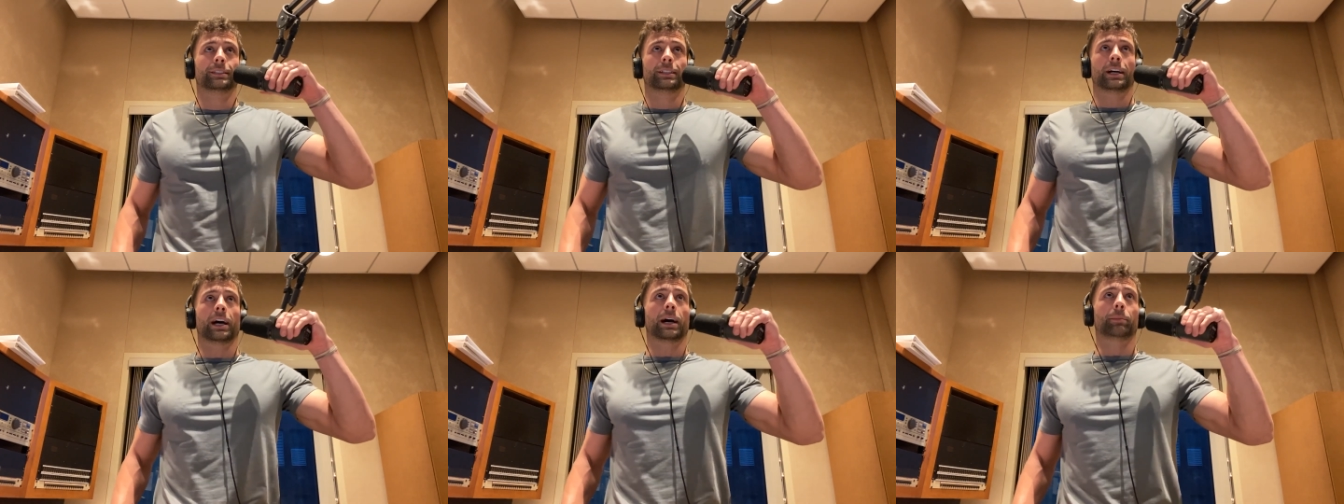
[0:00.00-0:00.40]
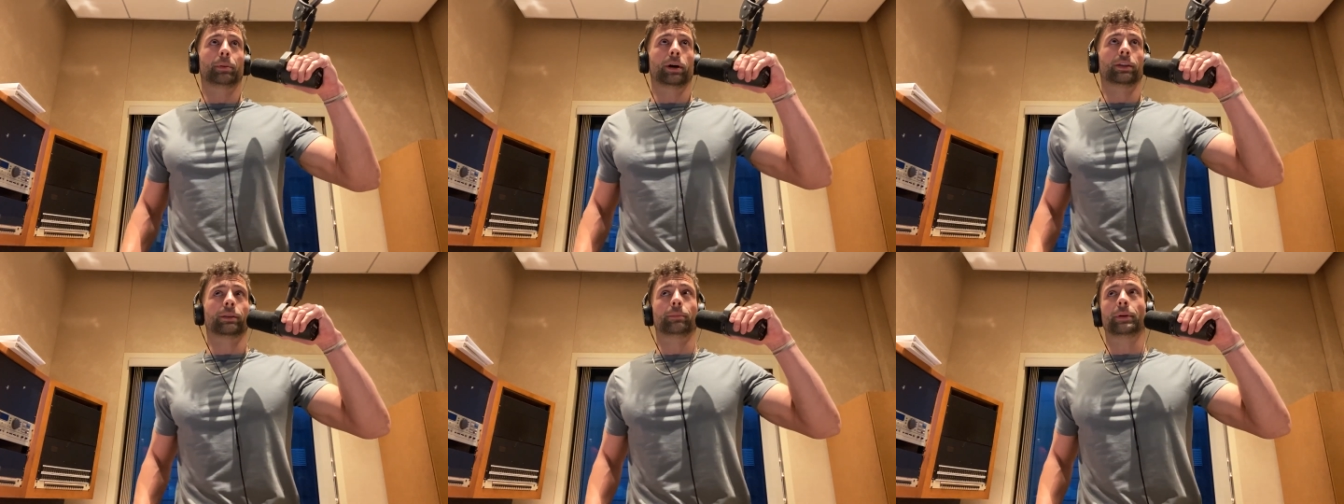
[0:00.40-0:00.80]
hop
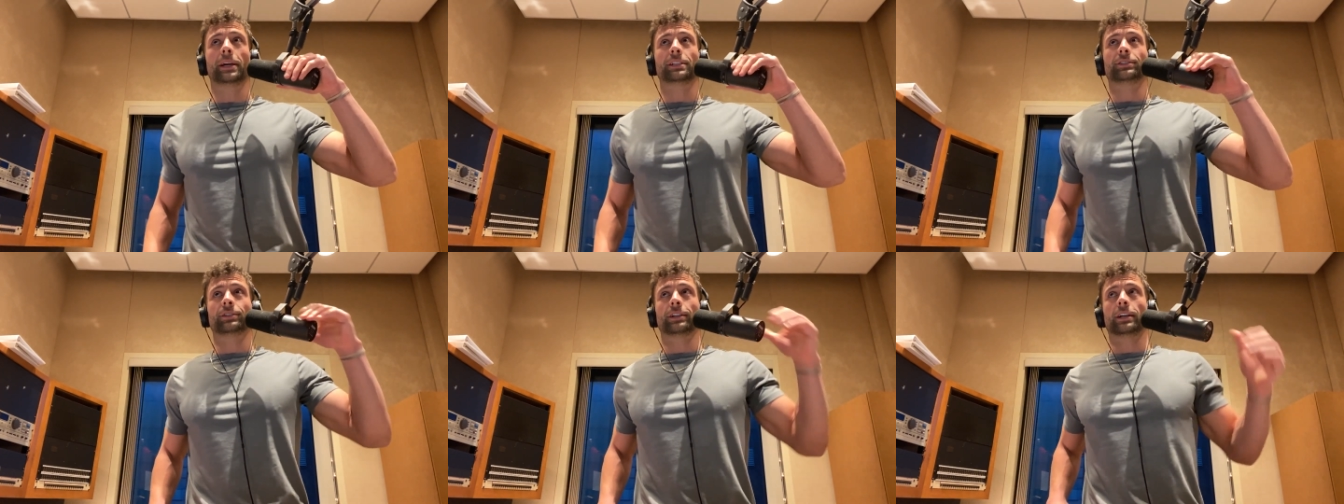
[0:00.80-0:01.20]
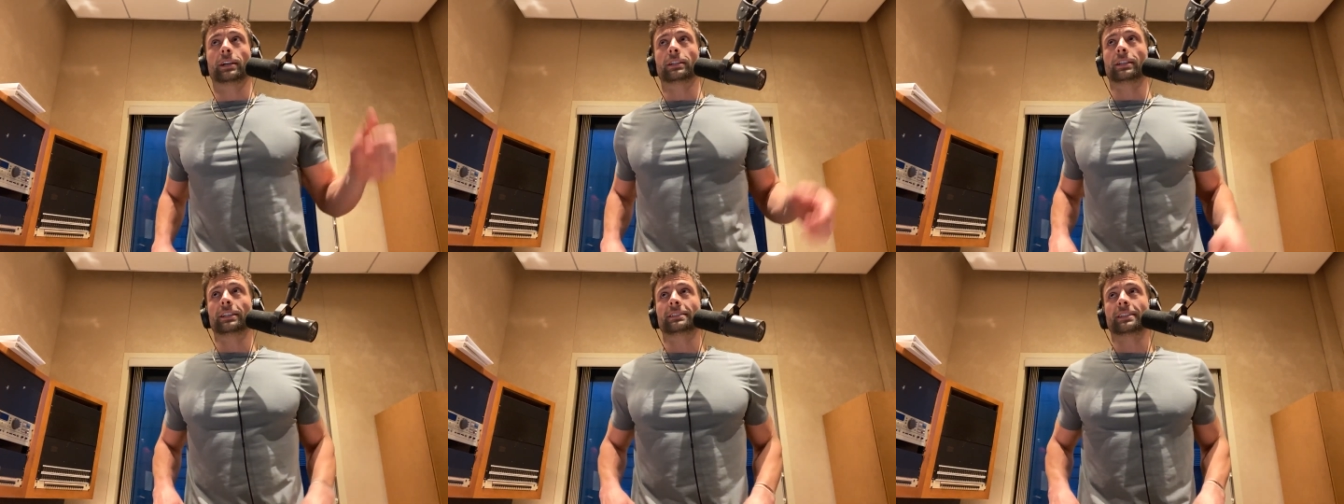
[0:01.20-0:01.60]
on the
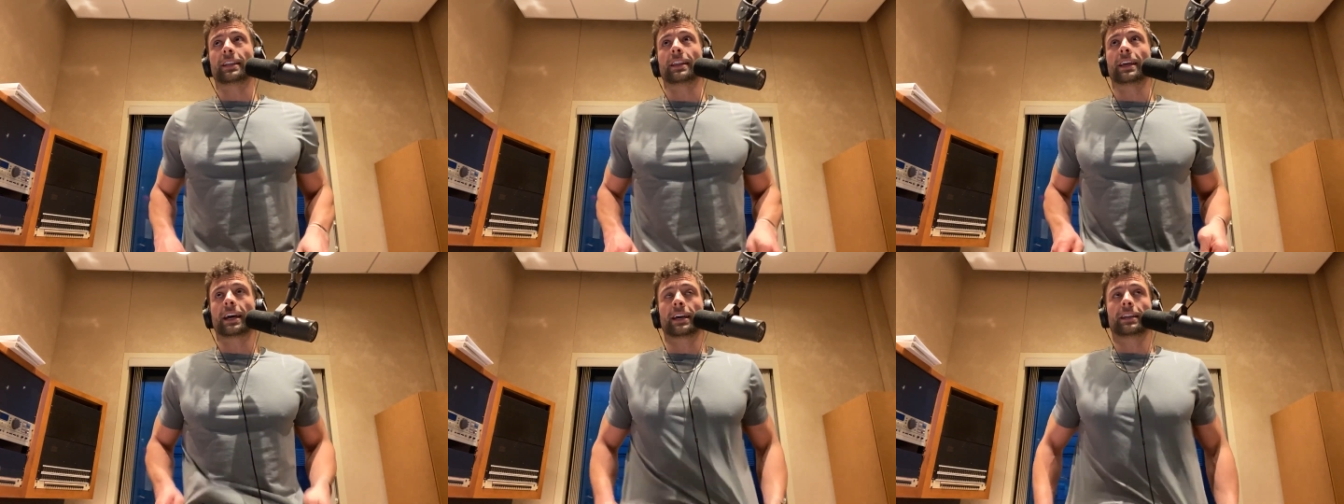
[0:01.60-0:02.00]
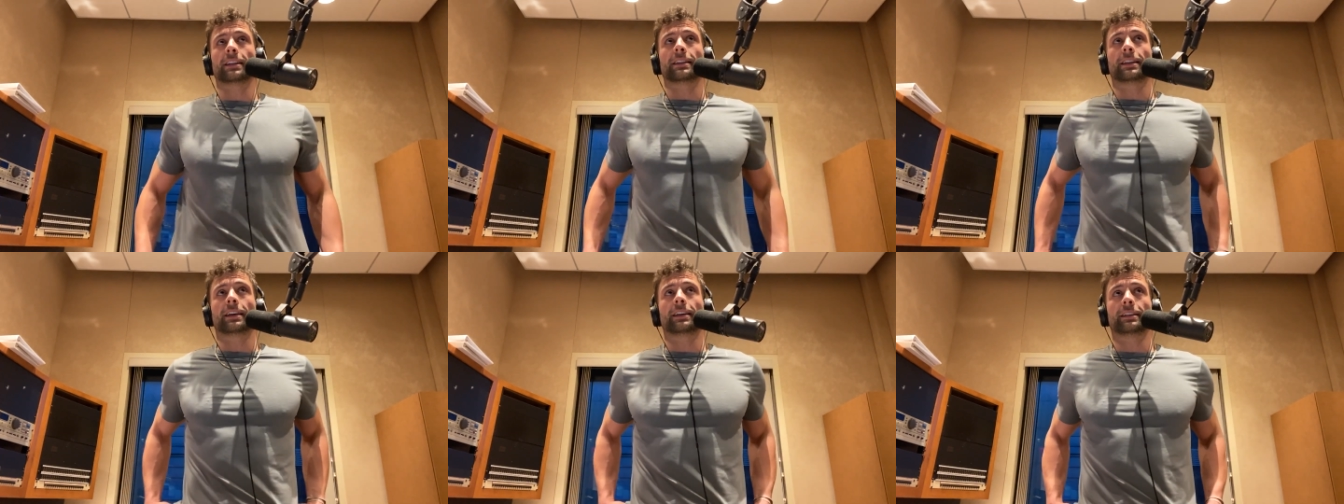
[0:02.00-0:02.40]
Patreon, listen to that,
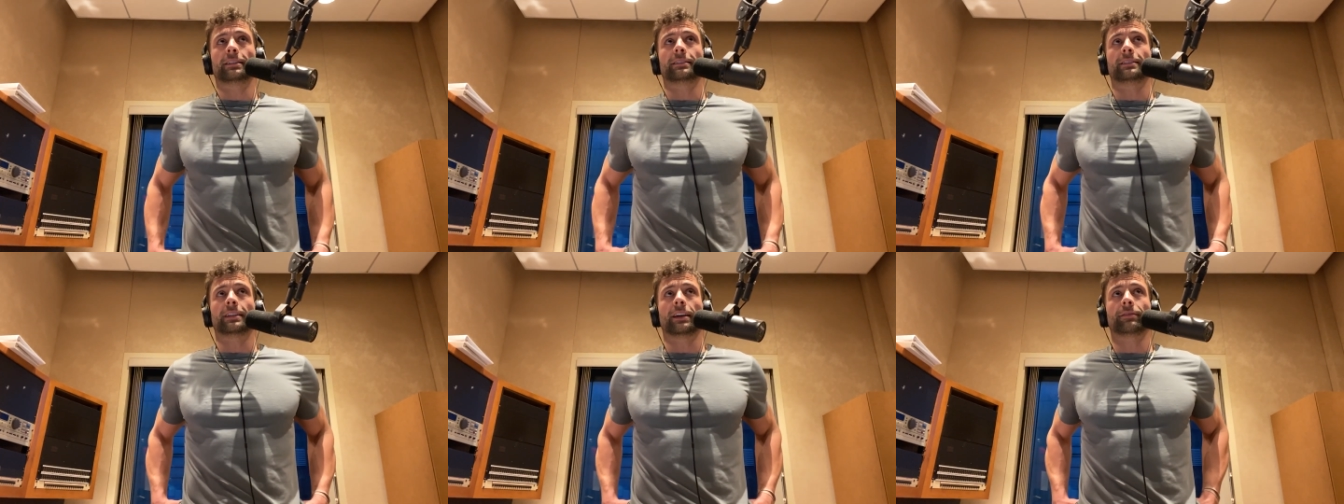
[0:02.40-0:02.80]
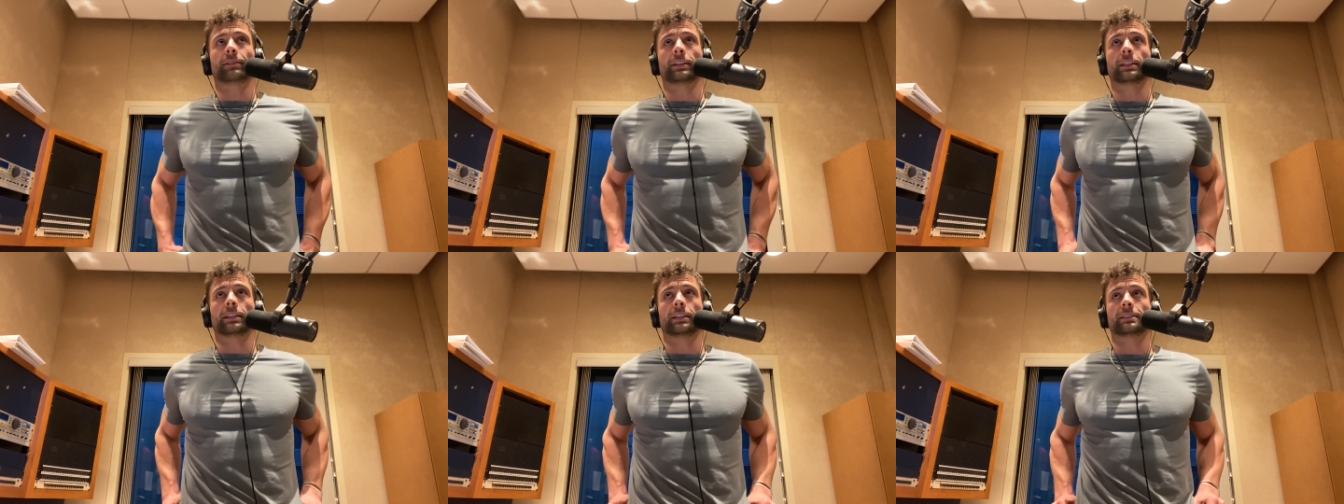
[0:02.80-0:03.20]
and then
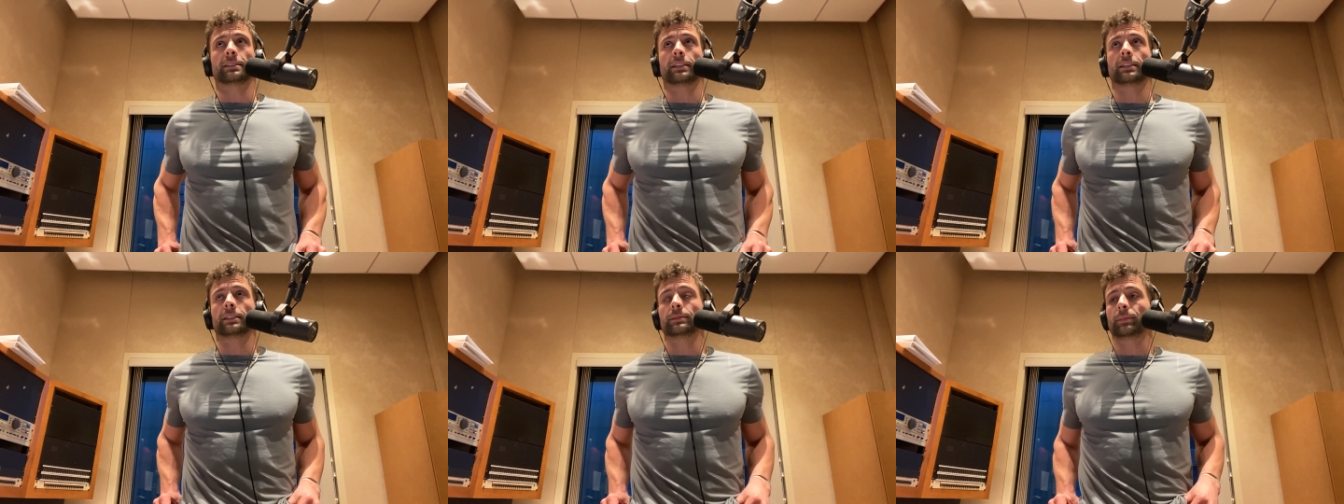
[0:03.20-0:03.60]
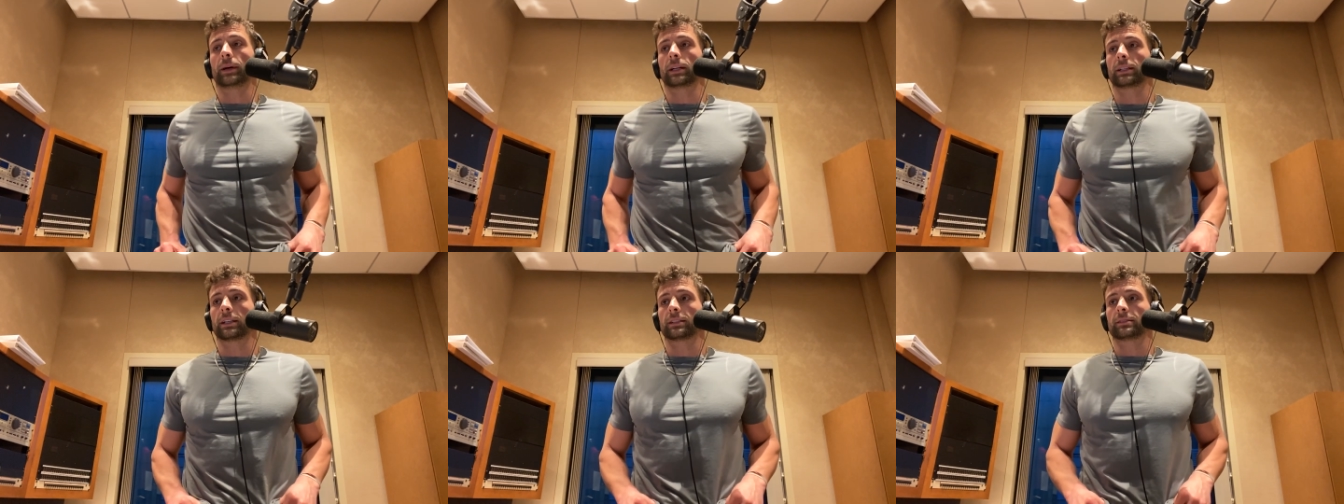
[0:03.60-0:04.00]
definitely listen to his
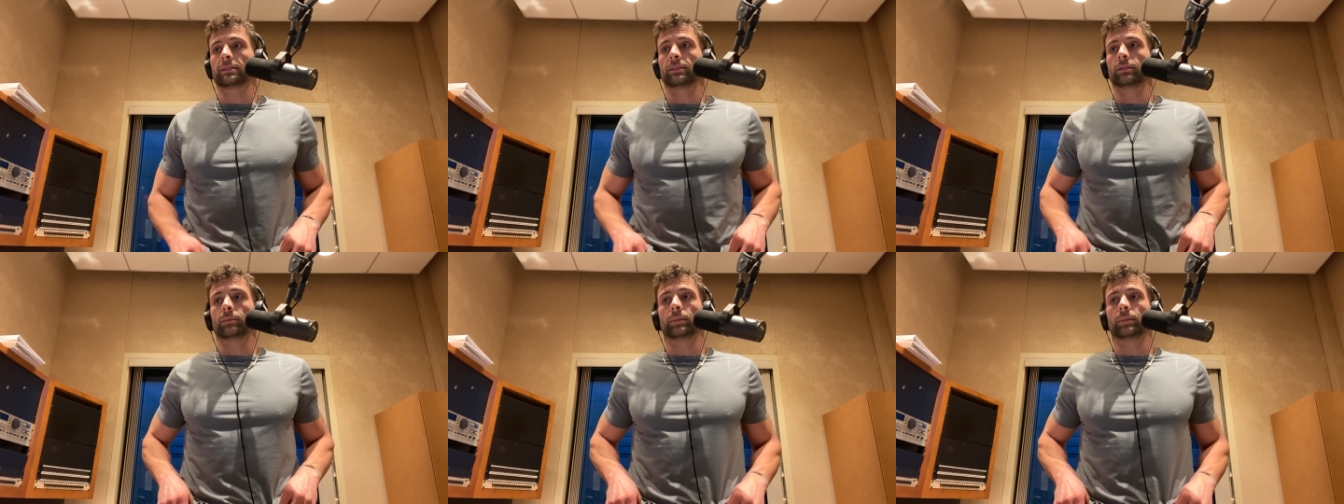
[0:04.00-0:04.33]
podcast too.